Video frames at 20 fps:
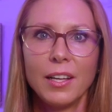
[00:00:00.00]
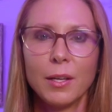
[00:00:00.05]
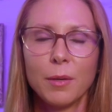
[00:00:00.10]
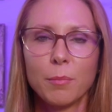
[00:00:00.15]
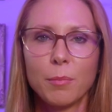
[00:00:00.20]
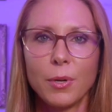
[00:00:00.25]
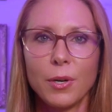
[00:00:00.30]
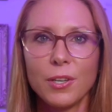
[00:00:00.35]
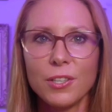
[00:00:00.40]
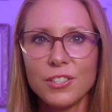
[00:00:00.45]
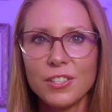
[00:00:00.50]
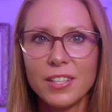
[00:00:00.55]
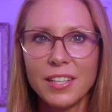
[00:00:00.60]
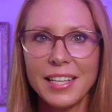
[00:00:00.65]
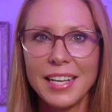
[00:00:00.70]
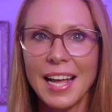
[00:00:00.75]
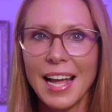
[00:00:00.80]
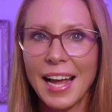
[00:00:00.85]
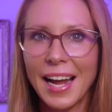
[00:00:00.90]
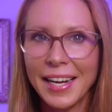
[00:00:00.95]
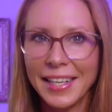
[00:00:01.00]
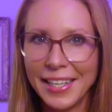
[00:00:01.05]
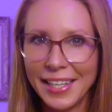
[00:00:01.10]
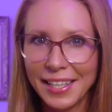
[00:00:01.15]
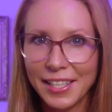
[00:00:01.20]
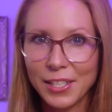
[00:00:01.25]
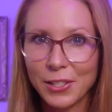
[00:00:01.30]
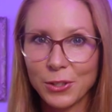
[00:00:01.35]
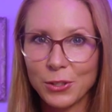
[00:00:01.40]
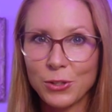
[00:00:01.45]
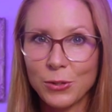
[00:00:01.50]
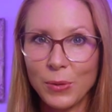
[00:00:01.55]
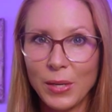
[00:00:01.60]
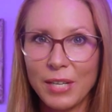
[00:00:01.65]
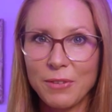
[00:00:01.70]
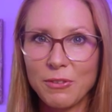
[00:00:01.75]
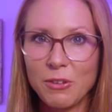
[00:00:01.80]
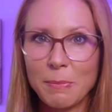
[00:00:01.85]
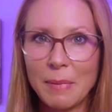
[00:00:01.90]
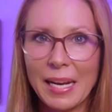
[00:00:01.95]
Personally, I need a little
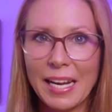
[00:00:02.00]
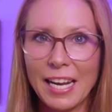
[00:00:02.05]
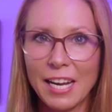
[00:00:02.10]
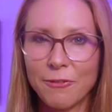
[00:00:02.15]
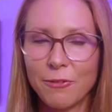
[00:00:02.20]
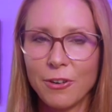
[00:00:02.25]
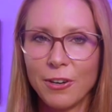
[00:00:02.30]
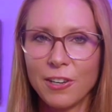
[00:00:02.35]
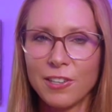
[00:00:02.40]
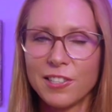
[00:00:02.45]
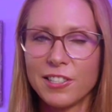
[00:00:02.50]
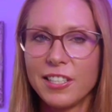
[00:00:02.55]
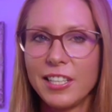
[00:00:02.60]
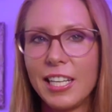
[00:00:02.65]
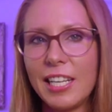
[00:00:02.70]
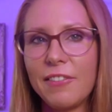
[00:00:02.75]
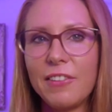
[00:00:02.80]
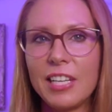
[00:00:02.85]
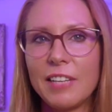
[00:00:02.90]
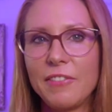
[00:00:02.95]
treat for my efforts, even if